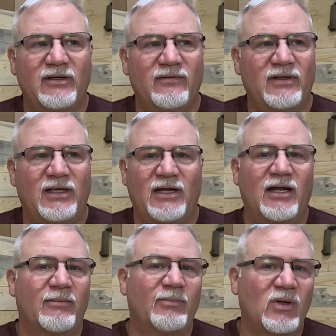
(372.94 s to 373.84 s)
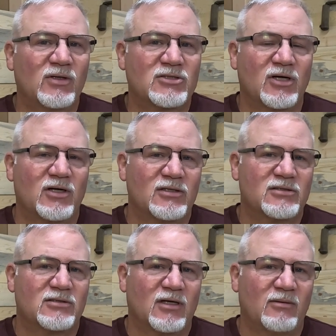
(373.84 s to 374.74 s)
even get out of bulk
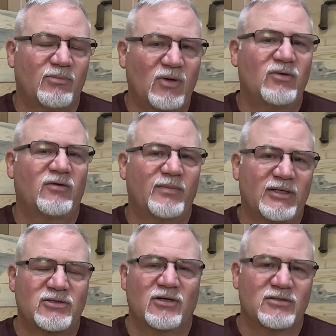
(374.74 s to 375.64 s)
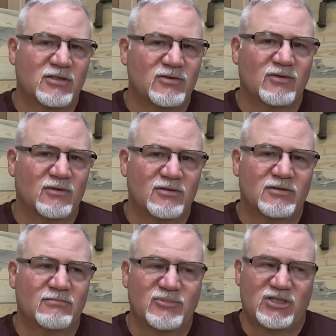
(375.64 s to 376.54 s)
charge on both of my charge
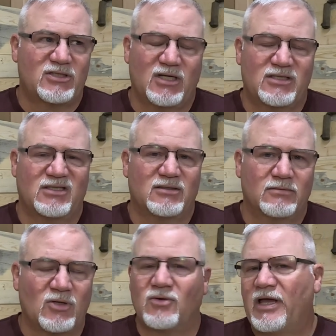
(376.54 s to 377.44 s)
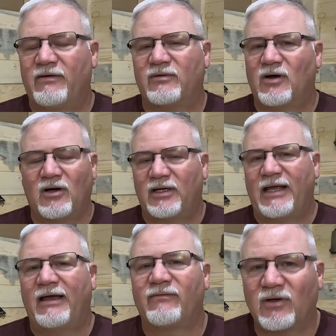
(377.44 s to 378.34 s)
controllers. Just doesn't. Don't ever,
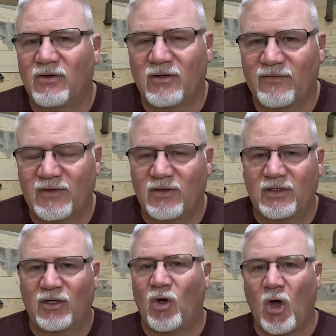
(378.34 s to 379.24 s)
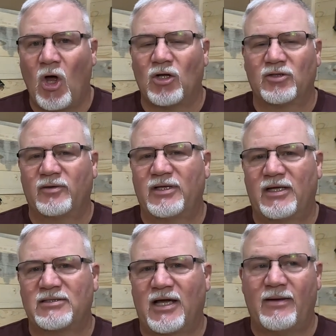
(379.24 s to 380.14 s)
hardly ever go to float at all during
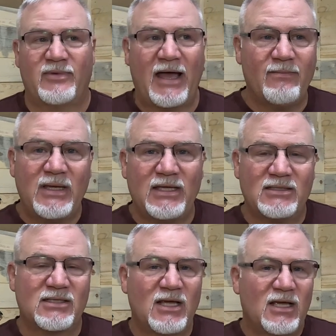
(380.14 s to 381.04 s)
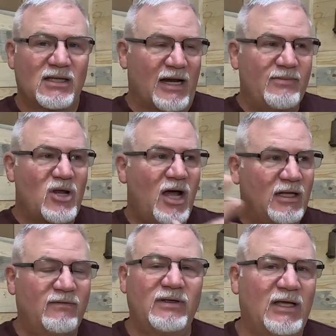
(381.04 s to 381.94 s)
that time. That means that I'm not
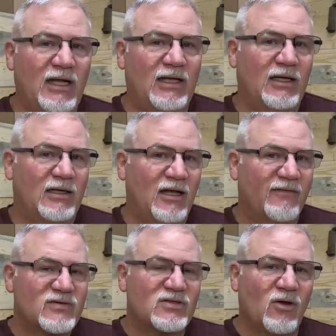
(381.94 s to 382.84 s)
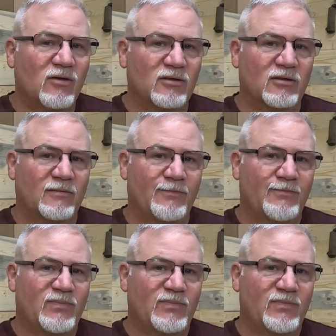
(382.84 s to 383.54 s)
even getting enough solar